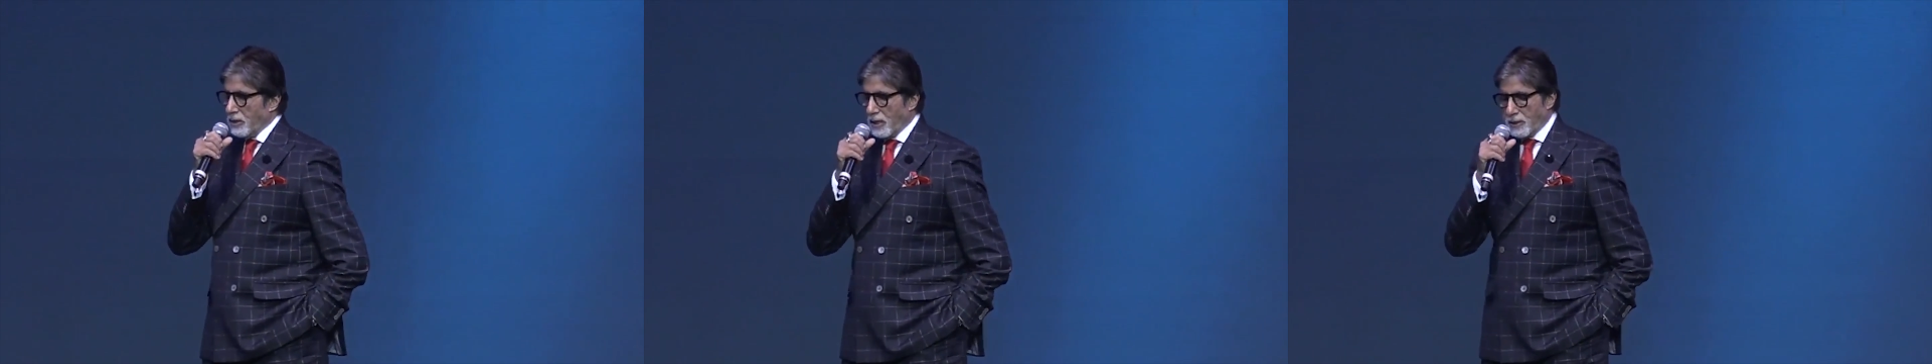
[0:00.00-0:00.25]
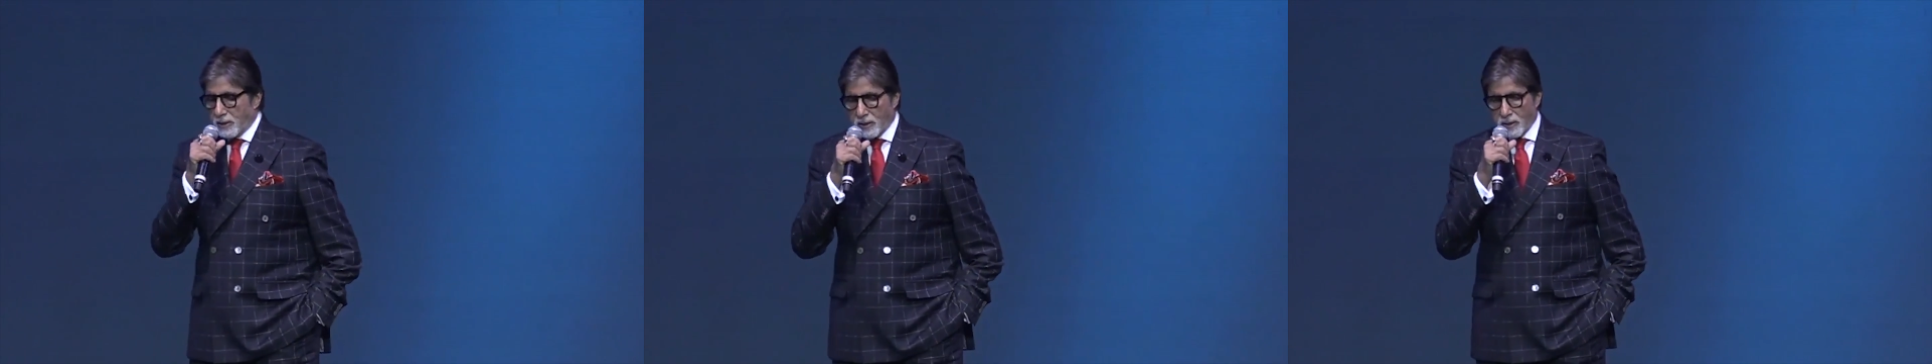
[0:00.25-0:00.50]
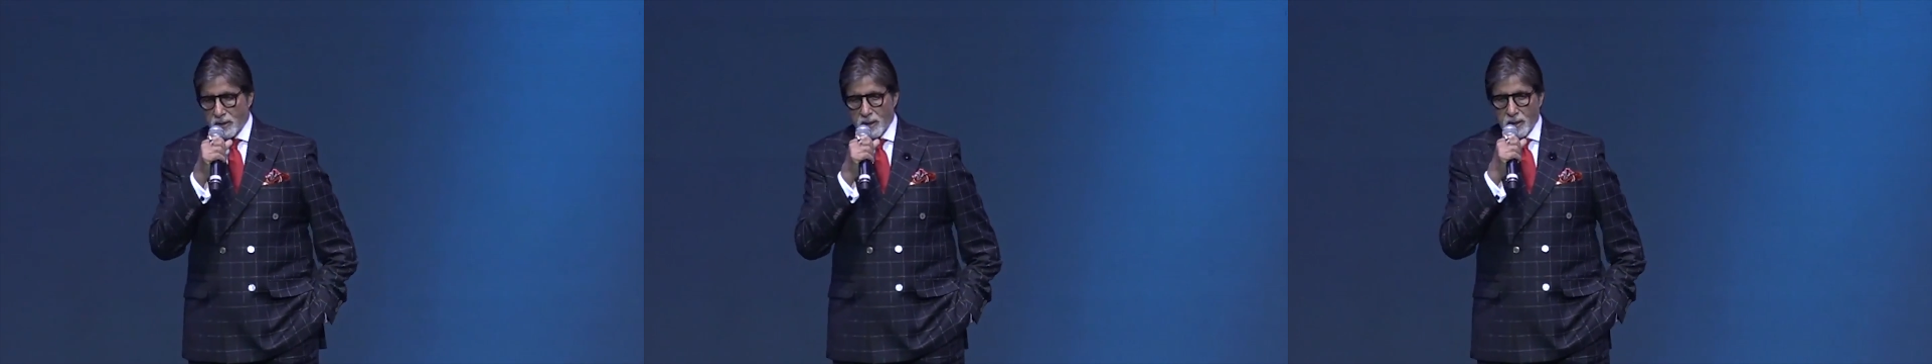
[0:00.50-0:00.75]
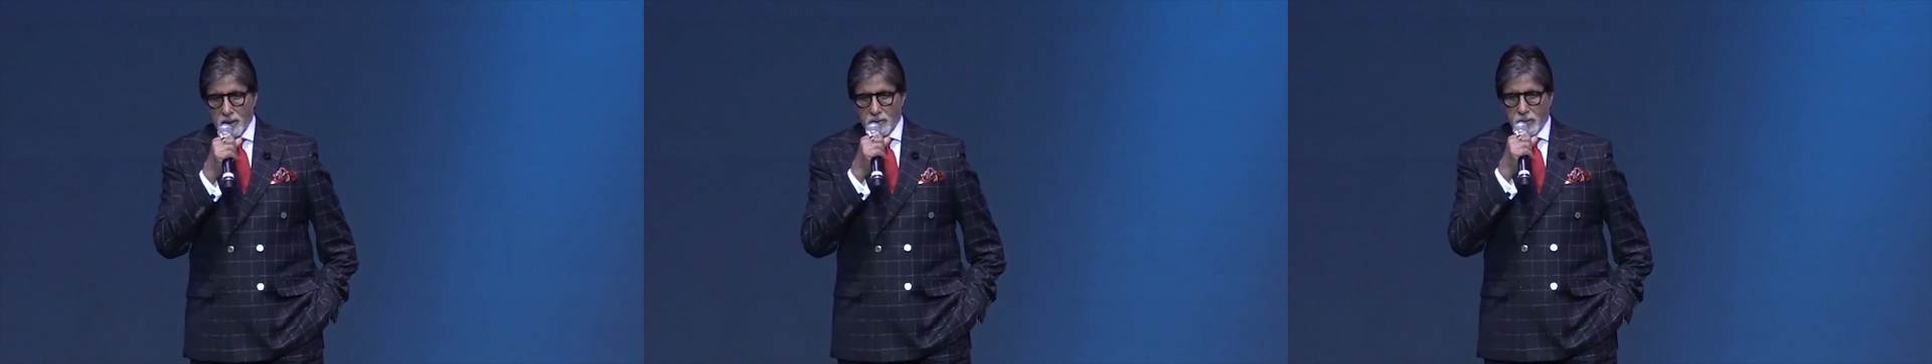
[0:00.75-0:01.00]
that
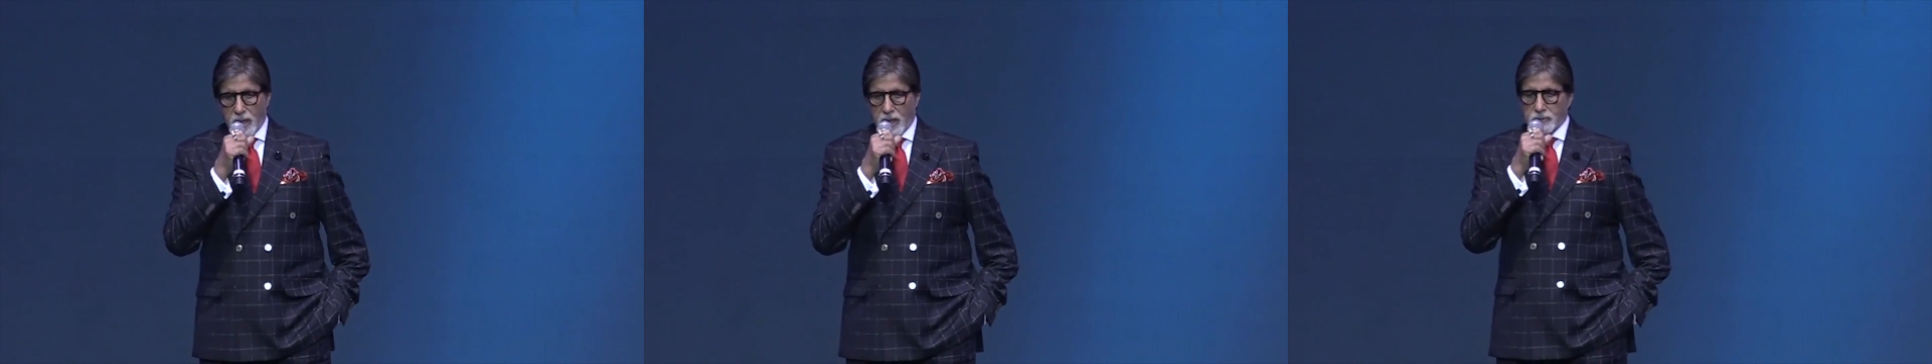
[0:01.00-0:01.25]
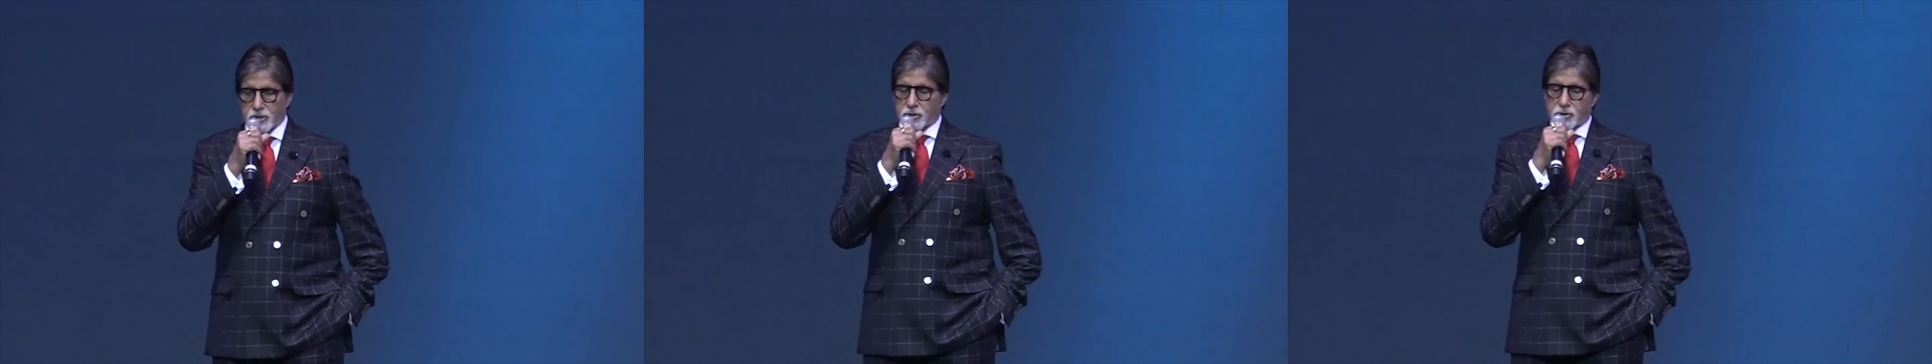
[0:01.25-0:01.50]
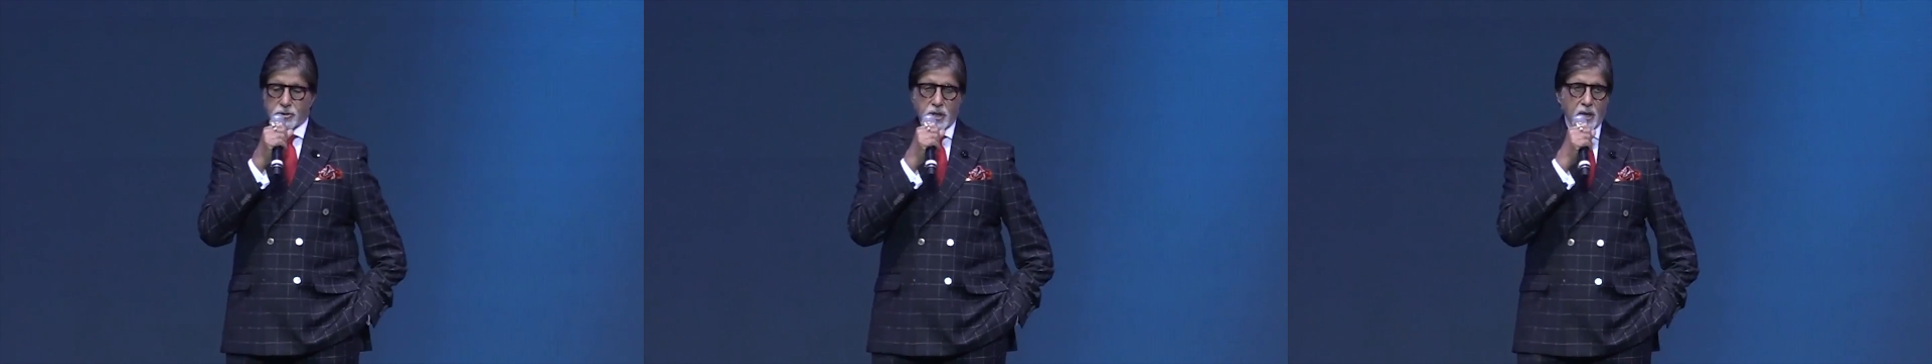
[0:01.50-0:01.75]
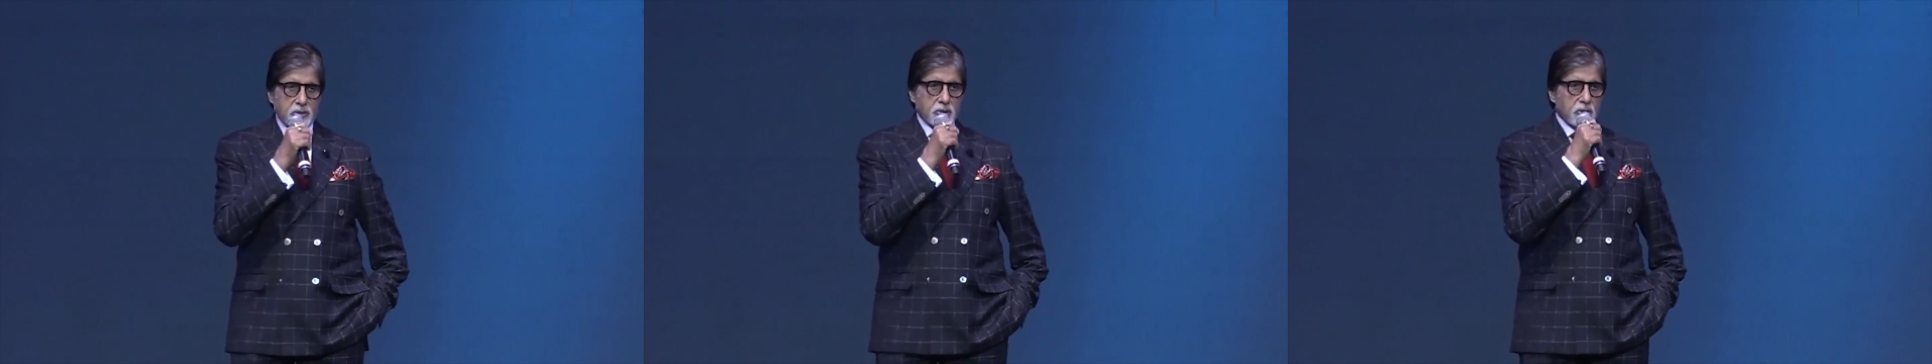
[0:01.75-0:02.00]
perhaps
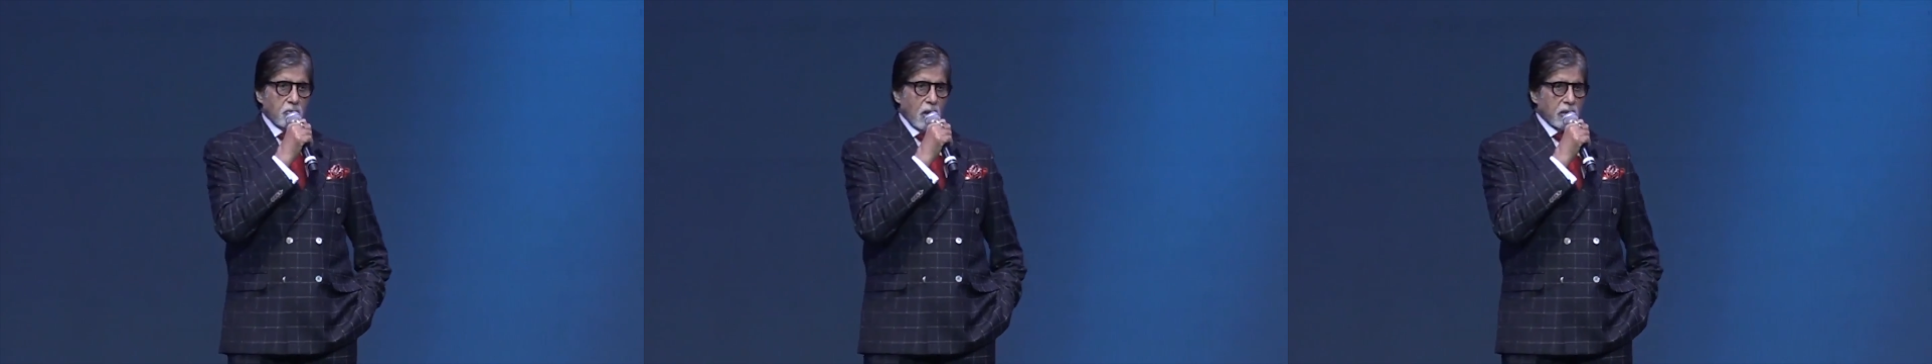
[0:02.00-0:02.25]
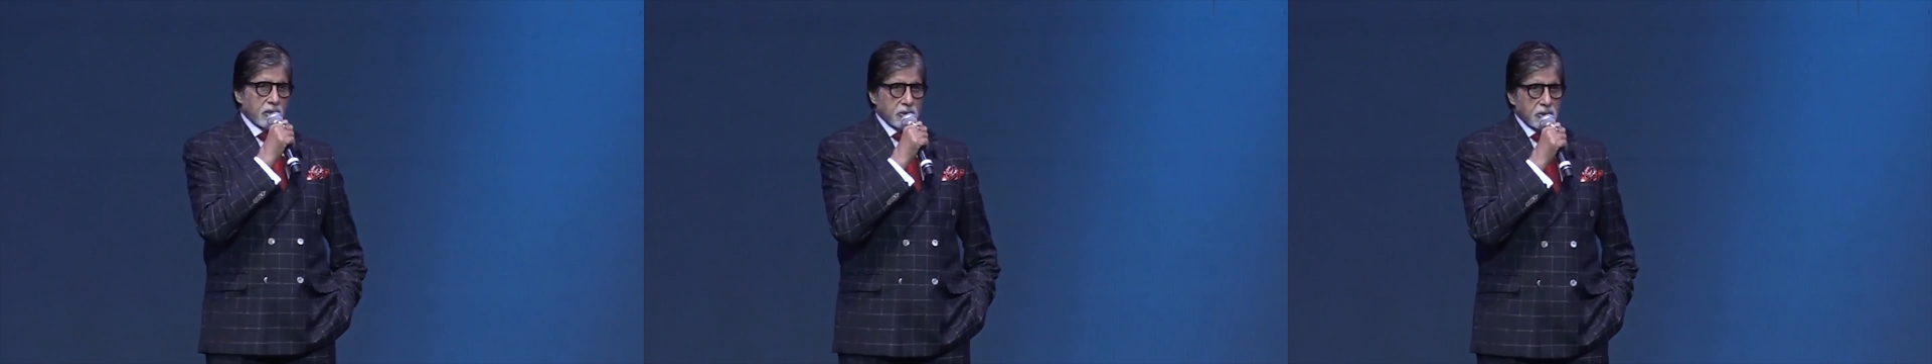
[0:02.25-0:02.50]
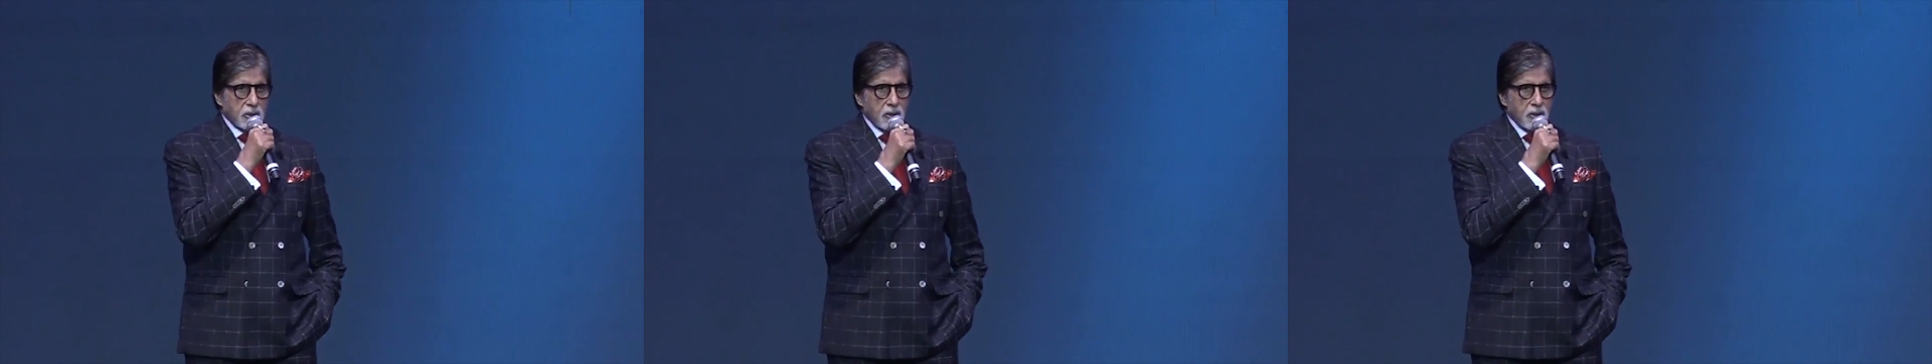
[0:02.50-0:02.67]
stood out in the market.